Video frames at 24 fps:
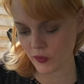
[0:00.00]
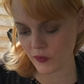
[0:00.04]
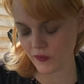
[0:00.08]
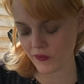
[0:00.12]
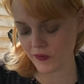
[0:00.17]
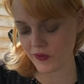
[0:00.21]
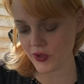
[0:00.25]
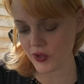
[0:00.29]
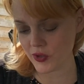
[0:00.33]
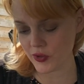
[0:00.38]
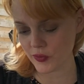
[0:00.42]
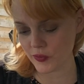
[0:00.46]

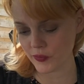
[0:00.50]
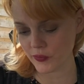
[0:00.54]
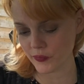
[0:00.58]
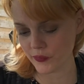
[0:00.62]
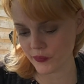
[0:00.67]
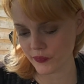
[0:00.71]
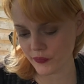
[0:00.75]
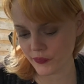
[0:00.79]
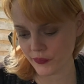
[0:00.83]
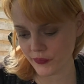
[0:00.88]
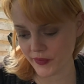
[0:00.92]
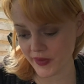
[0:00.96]
Phew.
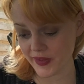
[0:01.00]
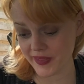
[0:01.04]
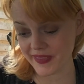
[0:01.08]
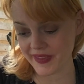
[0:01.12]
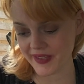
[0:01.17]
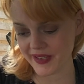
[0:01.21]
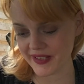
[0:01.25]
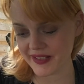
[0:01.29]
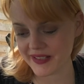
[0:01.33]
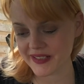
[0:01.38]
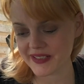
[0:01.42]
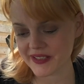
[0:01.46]
And
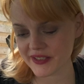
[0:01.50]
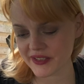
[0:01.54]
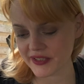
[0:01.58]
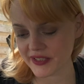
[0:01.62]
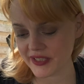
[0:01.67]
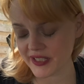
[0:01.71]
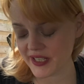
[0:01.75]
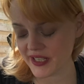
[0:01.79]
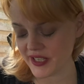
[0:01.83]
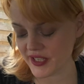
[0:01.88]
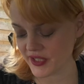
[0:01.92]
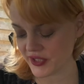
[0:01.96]
then it's going
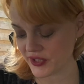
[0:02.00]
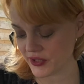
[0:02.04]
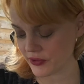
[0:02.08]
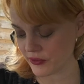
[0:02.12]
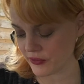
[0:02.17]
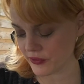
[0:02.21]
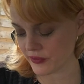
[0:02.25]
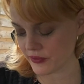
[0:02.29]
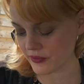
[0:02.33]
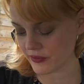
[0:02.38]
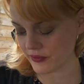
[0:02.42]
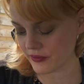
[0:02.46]
to hit
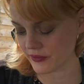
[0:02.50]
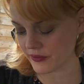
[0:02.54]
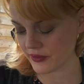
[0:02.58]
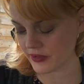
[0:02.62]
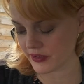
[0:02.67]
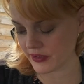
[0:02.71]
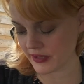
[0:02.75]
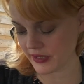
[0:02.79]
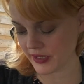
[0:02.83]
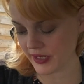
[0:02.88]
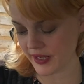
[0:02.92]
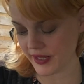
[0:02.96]
you.
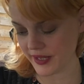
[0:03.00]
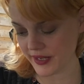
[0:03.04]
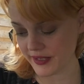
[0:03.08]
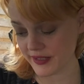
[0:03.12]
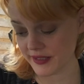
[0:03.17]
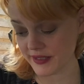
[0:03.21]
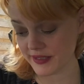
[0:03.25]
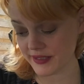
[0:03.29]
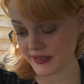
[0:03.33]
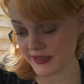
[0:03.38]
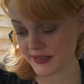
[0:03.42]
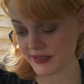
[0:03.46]

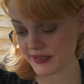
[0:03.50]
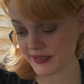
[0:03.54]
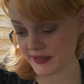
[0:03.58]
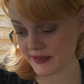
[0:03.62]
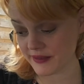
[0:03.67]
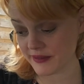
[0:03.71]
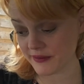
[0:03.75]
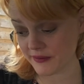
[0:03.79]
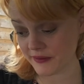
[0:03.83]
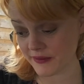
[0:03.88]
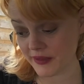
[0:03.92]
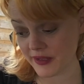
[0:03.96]
And
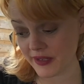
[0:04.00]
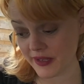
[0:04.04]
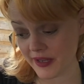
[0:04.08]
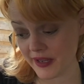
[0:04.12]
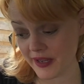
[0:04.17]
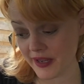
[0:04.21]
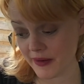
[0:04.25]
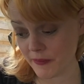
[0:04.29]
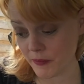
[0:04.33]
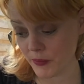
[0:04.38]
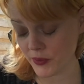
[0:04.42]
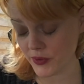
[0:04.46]
it's,
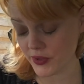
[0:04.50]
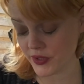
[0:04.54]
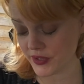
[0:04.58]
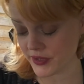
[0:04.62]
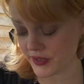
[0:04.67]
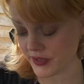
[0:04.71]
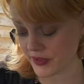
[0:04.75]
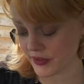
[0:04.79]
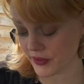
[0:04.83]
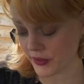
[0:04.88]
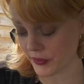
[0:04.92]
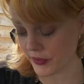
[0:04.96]
I want you
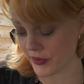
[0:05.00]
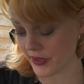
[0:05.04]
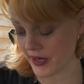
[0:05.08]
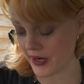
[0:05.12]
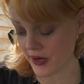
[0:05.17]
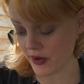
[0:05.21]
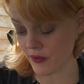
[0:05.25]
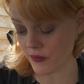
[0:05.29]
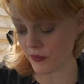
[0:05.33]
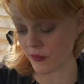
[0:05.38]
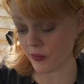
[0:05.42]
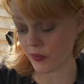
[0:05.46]
to know
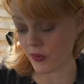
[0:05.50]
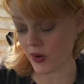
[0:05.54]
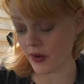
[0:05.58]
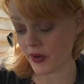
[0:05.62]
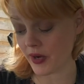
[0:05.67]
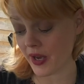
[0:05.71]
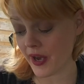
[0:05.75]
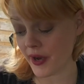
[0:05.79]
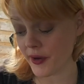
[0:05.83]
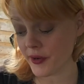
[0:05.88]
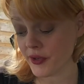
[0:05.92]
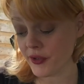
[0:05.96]
now,
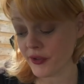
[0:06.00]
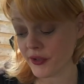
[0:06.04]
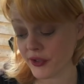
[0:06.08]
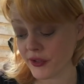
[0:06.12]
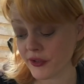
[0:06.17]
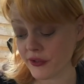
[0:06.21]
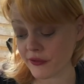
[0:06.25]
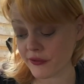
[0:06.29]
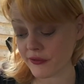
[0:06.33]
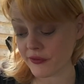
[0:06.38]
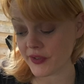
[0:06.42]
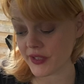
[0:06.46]
how are you
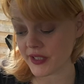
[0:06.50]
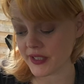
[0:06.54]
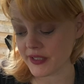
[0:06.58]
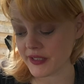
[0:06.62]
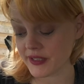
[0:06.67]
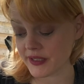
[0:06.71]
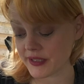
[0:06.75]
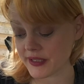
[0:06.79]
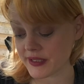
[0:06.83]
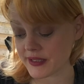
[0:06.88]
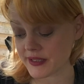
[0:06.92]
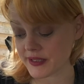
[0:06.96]
going to
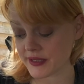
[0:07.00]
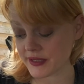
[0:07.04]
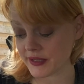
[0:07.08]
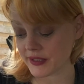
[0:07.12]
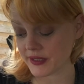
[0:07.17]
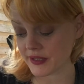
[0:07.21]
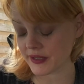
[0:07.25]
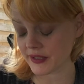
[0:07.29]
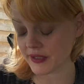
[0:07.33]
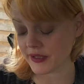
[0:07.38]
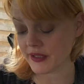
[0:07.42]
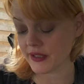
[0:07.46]
feel is
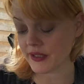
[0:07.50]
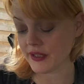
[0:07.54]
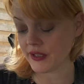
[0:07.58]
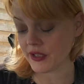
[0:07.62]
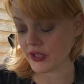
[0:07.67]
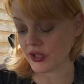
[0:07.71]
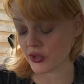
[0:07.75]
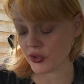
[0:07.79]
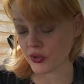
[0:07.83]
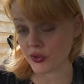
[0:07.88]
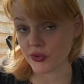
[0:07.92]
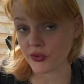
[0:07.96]
that
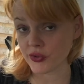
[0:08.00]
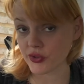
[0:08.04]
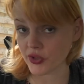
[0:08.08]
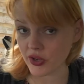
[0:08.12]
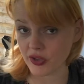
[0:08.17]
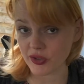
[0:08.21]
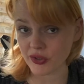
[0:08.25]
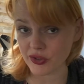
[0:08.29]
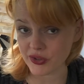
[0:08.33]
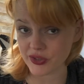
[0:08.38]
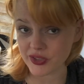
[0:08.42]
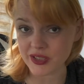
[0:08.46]
you're
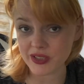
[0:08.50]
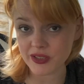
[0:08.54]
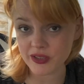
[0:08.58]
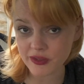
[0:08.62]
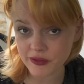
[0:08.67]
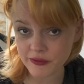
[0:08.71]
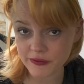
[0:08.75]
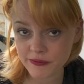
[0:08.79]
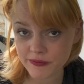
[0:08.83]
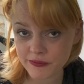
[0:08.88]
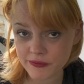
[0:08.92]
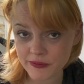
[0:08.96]
not good
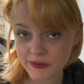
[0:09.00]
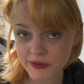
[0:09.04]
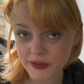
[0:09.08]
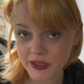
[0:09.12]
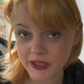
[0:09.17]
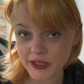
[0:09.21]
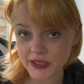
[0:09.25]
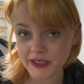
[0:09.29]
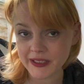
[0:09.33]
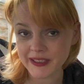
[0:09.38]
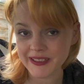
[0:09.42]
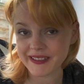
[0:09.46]
enough.
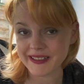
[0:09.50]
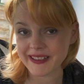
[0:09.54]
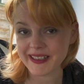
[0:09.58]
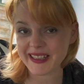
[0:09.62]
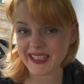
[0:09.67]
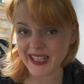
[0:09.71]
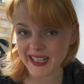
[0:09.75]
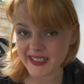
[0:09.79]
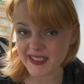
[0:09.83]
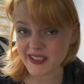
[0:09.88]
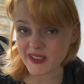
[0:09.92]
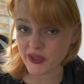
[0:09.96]

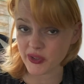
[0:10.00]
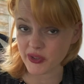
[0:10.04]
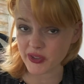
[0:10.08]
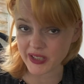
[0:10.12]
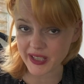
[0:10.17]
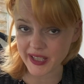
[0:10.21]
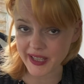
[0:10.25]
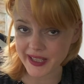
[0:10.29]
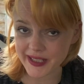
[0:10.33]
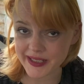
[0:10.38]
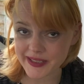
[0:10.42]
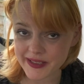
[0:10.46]
That's not the
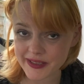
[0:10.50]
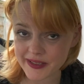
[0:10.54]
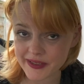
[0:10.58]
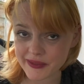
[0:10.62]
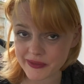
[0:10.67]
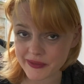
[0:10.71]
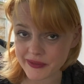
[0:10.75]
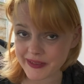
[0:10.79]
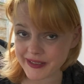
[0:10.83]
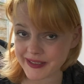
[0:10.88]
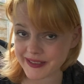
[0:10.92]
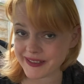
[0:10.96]
case.
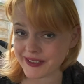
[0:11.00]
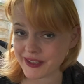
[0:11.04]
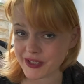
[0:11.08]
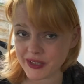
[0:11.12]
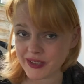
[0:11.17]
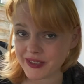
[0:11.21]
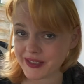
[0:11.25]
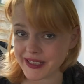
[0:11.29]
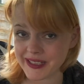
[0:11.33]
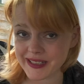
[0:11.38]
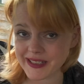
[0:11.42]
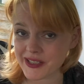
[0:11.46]

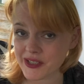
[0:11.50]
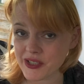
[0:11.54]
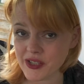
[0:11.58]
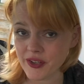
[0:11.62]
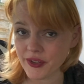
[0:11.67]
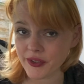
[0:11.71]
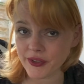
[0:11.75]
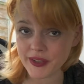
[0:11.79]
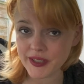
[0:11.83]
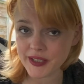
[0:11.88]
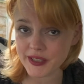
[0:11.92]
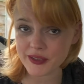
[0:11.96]
It's
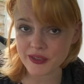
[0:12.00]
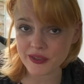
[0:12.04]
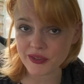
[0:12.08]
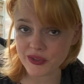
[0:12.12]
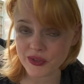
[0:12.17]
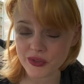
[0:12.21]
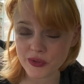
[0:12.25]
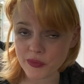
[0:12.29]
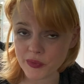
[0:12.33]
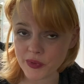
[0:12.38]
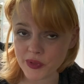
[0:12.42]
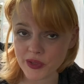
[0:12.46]
nothing to
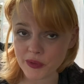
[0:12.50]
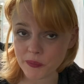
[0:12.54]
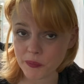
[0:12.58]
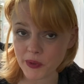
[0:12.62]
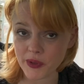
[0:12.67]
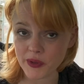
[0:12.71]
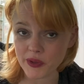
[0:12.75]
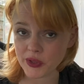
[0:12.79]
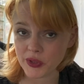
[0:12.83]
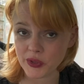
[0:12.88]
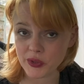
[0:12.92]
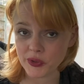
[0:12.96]
do with
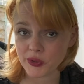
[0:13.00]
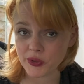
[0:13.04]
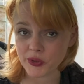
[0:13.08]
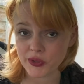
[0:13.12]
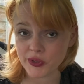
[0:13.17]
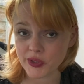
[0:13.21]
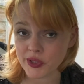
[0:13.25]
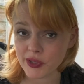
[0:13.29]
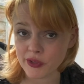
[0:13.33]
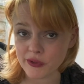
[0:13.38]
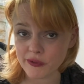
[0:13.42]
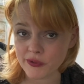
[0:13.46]
whether you're
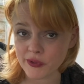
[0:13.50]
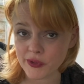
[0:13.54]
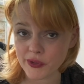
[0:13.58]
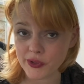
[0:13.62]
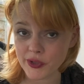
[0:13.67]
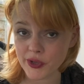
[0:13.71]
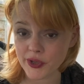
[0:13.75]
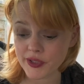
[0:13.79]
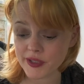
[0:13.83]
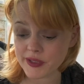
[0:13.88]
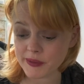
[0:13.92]
good enough or not.